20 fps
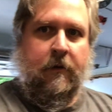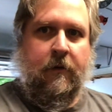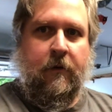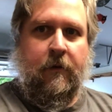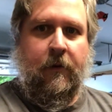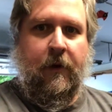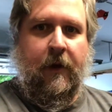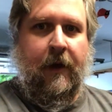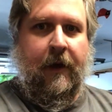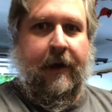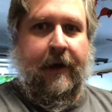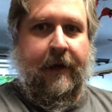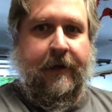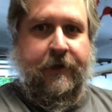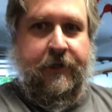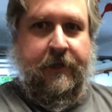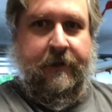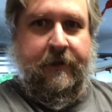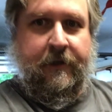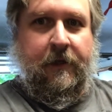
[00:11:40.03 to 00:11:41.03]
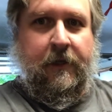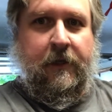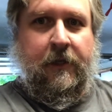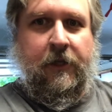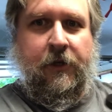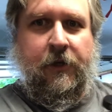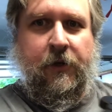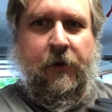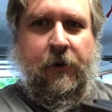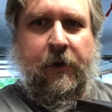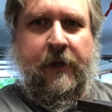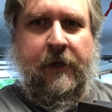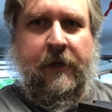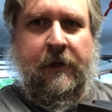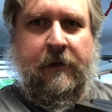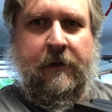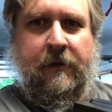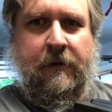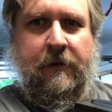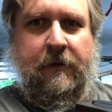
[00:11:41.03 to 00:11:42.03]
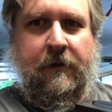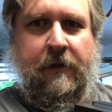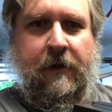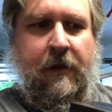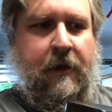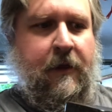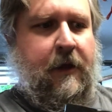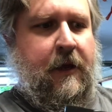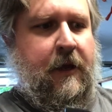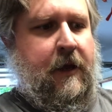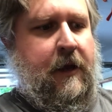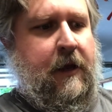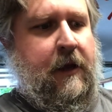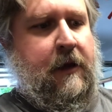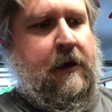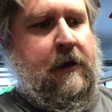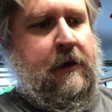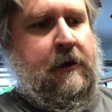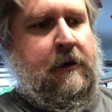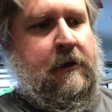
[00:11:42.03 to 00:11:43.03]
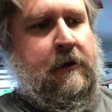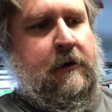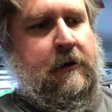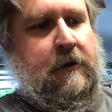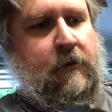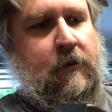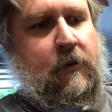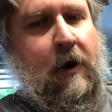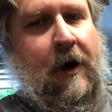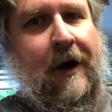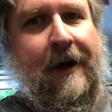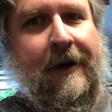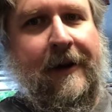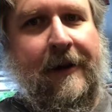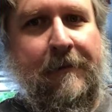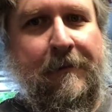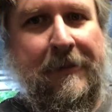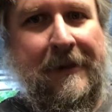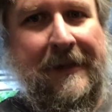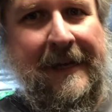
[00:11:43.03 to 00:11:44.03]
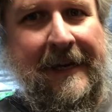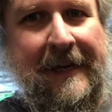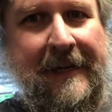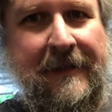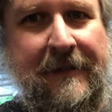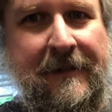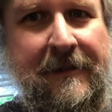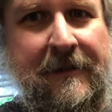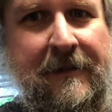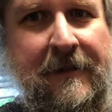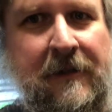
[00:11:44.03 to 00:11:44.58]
Okay, I just glued the rod in place